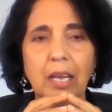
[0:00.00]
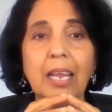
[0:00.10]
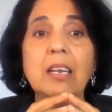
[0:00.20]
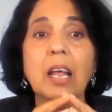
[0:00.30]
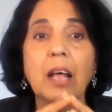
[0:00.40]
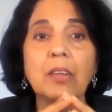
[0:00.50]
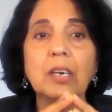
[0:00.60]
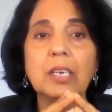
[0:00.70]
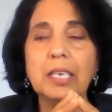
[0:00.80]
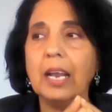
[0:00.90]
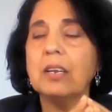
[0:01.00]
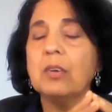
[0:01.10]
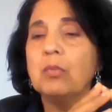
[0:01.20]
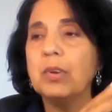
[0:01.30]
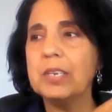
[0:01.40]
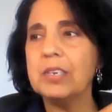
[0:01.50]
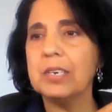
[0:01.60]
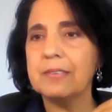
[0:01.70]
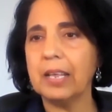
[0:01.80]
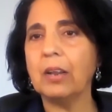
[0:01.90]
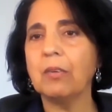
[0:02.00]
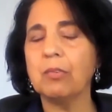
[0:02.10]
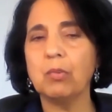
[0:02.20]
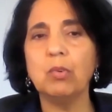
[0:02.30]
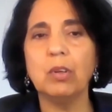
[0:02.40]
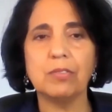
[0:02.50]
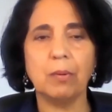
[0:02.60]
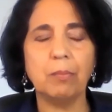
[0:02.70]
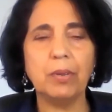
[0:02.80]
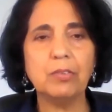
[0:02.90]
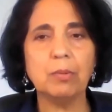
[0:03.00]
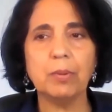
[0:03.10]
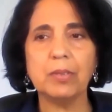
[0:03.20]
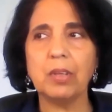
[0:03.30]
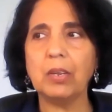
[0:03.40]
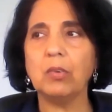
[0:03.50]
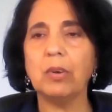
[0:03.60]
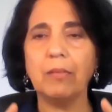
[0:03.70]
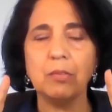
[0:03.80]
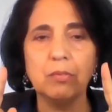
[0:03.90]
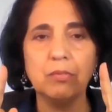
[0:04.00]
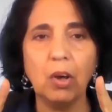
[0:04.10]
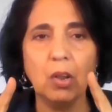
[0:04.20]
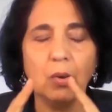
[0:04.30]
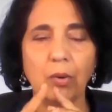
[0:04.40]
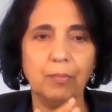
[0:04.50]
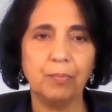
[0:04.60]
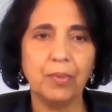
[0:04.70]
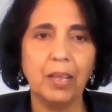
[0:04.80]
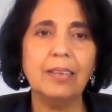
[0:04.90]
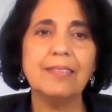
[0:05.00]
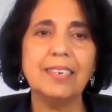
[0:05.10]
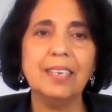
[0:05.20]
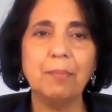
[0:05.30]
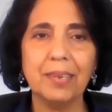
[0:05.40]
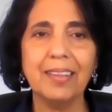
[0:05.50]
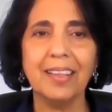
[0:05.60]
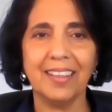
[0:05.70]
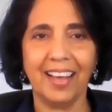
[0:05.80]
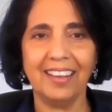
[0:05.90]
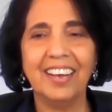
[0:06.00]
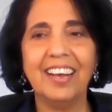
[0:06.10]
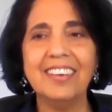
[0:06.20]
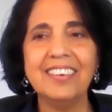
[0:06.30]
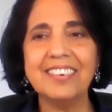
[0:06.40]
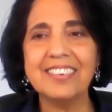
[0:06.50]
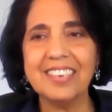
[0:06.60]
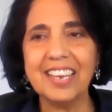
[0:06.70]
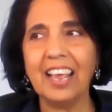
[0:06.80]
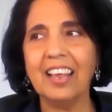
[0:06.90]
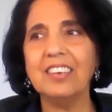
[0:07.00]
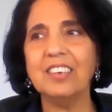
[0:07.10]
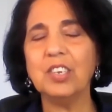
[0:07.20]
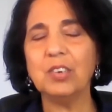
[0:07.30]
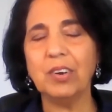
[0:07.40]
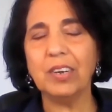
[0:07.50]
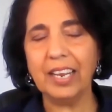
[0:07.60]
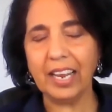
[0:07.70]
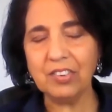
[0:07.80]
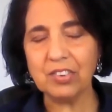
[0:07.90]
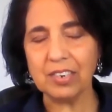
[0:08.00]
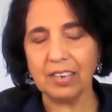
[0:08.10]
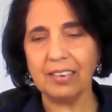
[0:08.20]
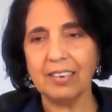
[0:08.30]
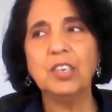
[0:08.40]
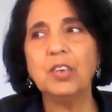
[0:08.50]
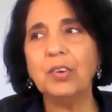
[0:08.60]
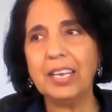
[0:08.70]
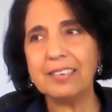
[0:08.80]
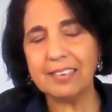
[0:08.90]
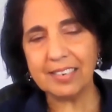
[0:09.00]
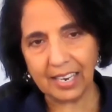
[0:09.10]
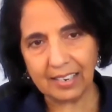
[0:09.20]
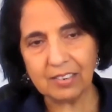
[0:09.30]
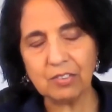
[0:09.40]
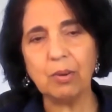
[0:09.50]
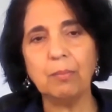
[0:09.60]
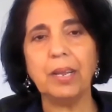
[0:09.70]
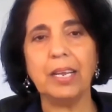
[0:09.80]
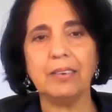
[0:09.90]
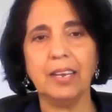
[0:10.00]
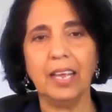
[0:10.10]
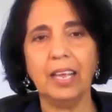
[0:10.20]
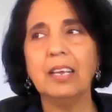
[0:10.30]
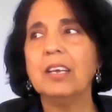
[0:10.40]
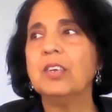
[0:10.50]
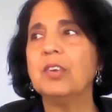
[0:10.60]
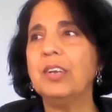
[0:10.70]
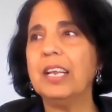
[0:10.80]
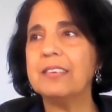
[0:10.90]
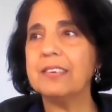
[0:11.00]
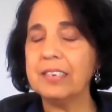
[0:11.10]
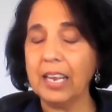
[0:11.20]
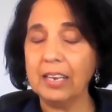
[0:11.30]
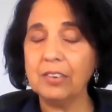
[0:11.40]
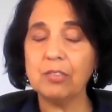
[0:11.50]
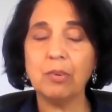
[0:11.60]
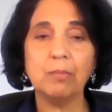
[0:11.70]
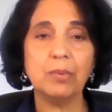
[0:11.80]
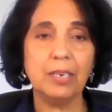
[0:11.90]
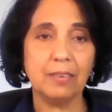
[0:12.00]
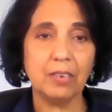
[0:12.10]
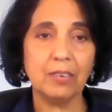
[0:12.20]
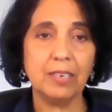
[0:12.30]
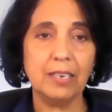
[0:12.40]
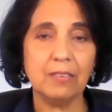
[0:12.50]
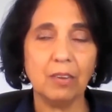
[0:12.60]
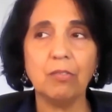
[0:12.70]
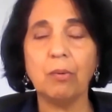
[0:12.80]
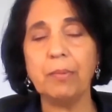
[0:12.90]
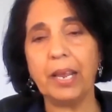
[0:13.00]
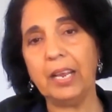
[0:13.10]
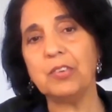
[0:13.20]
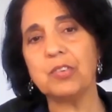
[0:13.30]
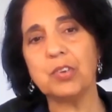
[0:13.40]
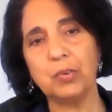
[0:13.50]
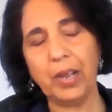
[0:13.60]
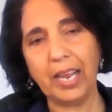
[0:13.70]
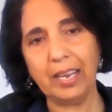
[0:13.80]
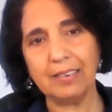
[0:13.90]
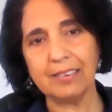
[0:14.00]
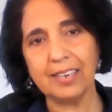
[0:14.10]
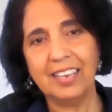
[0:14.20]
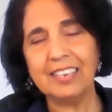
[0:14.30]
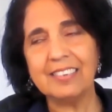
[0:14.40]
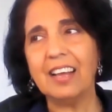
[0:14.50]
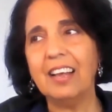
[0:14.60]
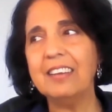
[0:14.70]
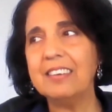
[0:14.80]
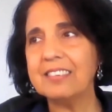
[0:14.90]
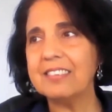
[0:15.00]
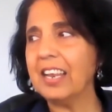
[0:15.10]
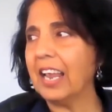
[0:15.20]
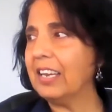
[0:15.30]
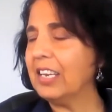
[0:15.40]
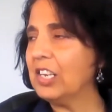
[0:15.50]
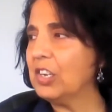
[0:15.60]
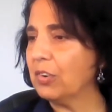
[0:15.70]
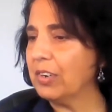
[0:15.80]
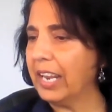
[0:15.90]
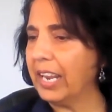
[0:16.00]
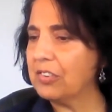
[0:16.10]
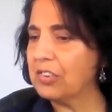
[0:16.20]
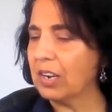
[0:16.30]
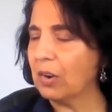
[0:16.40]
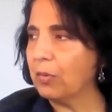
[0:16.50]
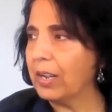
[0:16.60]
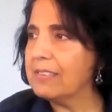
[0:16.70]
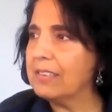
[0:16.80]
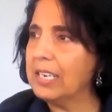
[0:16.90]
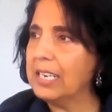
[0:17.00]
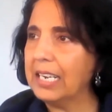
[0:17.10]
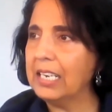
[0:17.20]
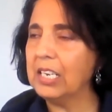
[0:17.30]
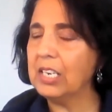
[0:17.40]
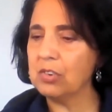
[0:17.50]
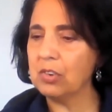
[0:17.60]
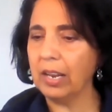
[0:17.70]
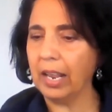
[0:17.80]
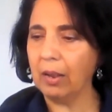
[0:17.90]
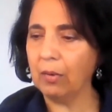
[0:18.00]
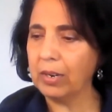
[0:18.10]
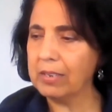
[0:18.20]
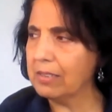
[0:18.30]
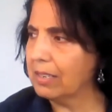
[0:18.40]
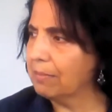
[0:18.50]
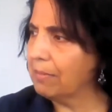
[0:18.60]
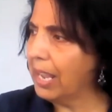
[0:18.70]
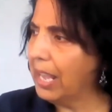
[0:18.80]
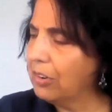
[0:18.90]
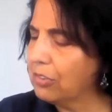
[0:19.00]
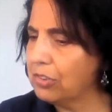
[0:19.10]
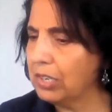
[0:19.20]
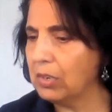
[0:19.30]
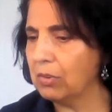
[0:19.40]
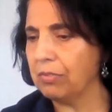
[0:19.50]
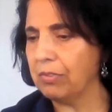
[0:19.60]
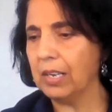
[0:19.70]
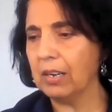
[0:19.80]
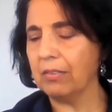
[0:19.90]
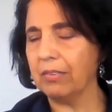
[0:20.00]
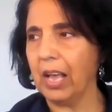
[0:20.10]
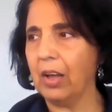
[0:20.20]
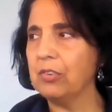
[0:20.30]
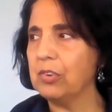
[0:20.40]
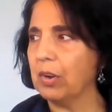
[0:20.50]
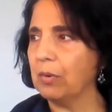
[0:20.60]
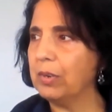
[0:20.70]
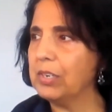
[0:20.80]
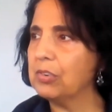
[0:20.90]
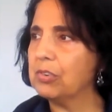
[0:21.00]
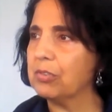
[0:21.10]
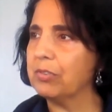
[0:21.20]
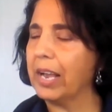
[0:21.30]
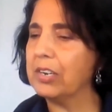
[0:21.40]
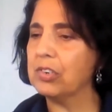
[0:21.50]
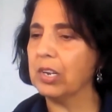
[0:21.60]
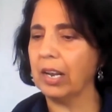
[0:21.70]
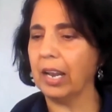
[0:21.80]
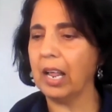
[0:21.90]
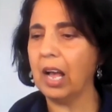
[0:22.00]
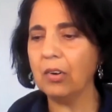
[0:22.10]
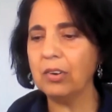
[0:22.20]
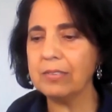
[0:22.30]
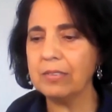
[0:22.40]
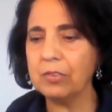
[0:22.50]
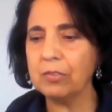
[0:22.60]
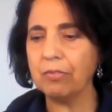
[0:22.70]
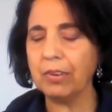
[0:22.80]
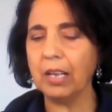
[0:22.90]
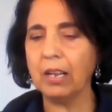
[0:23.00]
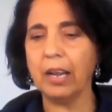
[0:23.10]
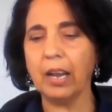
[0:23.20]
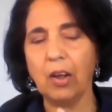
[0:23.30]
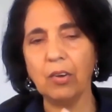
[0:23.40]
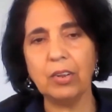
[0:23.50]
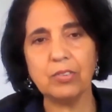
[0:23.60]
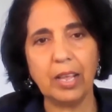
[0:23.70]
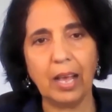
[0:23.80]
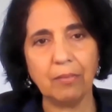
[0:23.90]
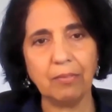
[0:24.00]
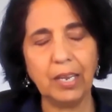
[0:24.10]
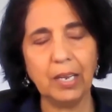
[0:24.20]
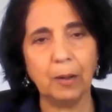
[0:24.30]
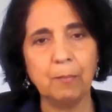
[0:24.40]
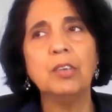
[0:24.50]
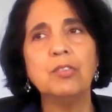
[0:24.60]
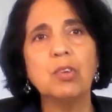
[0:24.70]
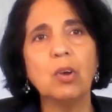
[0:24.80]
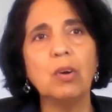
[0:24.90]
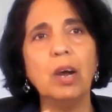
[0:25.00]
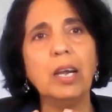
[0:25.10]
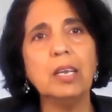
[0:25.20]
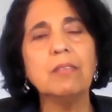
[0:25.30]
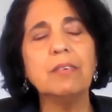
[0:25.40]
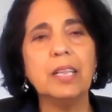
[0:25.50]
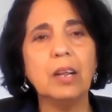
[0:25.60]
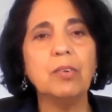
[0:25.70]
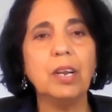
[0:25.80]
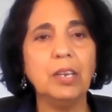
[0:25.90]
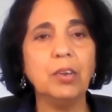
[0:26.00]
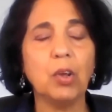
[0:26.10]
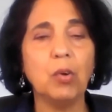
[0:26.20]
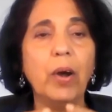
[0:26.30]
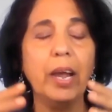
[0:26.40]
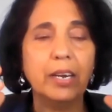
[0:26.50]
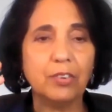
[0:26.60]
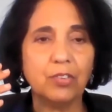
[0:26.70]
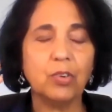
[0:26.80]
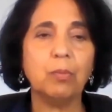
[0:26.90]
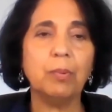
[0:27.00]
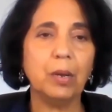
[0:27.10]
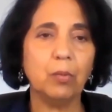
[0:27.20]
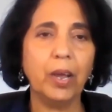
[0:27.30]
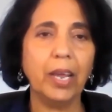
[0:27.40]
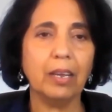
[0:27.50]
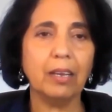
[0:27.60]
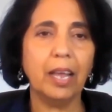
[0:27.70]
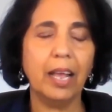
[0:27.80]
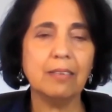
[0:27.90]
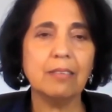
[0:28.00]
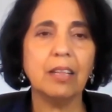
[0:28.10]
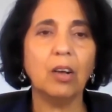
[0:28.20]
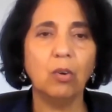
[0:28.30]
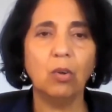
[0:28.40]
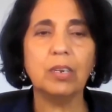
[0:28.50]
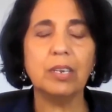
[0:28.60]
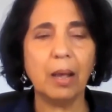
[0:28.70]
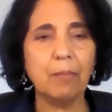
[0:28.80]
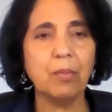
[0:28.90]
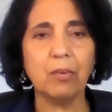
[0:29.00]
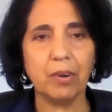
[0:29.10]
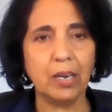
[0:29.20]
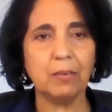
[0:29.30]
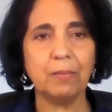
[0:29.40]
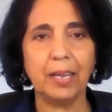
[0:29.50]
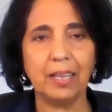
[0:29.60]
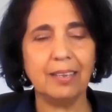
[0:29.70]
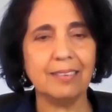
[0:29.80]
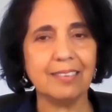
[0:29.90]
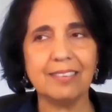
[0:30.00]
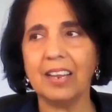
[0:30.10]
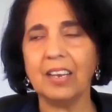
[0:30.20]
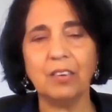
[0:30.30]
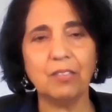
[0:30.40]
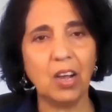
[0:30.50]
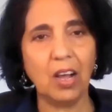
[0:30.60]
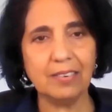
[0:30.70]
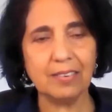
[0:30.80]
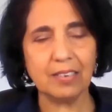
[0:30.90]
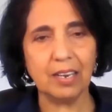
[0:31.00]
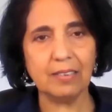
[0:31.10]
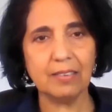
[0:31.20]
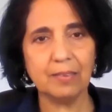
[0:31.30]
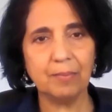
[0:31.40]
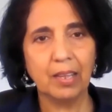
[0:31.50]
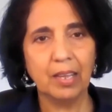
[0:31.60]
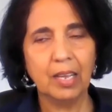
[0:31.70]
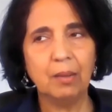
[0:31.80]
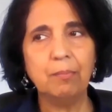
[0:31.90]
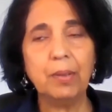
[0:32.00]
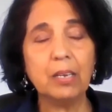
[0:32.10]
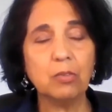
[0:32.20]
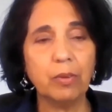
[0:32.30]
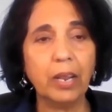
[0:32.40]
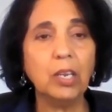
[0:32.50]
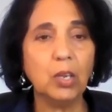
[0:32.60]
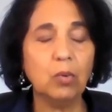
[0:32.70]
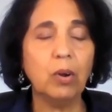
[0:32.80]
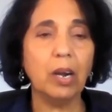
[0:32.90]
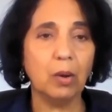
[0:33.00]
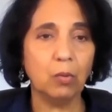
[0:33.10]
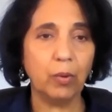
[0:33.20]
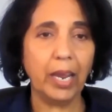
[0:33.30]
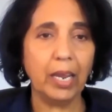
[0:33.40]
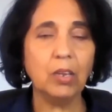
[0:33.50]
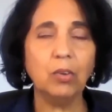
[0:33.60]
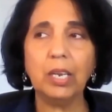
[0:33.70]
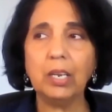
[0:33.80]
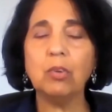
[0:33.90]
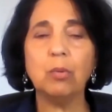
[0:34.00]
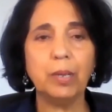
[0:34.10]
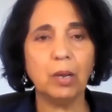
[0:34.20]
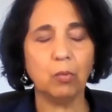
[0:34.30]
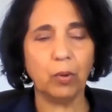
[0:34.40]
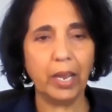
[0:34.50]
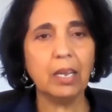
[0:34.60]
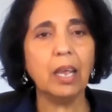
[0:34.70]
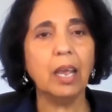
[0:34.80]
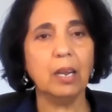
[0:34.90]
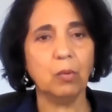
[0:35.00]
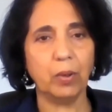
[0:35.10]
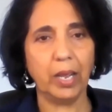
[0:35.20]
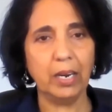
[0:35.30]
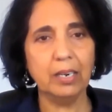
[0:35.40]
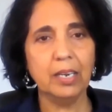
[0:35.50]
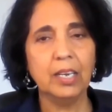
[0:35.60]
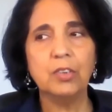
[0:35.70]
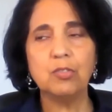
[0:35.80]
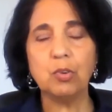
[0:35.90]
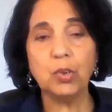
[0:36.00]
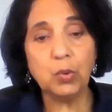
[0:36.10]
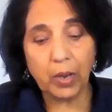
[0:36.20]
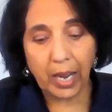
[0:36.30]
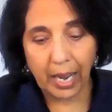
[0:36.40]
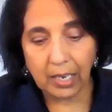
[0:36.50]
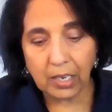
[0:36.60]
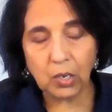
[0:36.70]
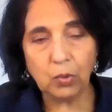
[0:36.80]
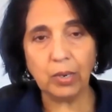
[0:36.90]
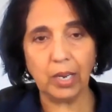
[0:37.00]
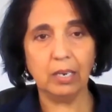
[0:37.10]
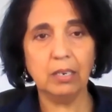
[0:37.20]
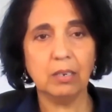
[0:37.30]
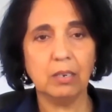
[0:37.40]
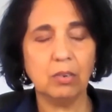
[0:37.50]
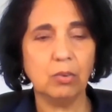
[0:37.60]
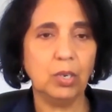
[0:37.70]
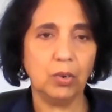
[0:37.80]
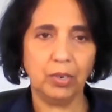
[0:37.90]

another yet rigid set of rules and principles that you have to follow it's deeper than that understand yeah. your nature your nature changes from day to day your nature changes from season to season, from age to age. Is understanding your nature, what's needing today, what's the energy you feel around you, and which direction, and how does this feel, and how does that feel? So, Ayurveda really requires you to be awake. Hence, the whole depth of Ayurveda is a study of consciousness. Mm-hmm. Because when you are awake, you need to be awake and aware so you can tune in to your